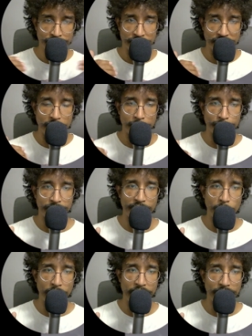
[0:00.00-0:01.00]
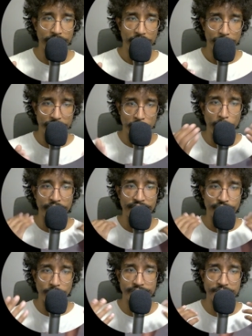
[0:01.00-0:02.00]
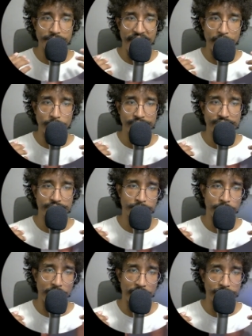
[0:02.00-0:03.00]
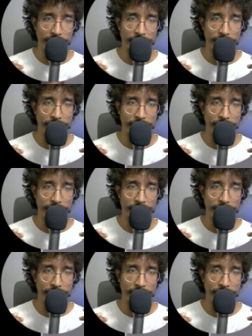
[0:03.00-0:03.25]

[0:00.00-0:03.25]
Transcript: you know, pretty well. But going forwards and backwards is a problem,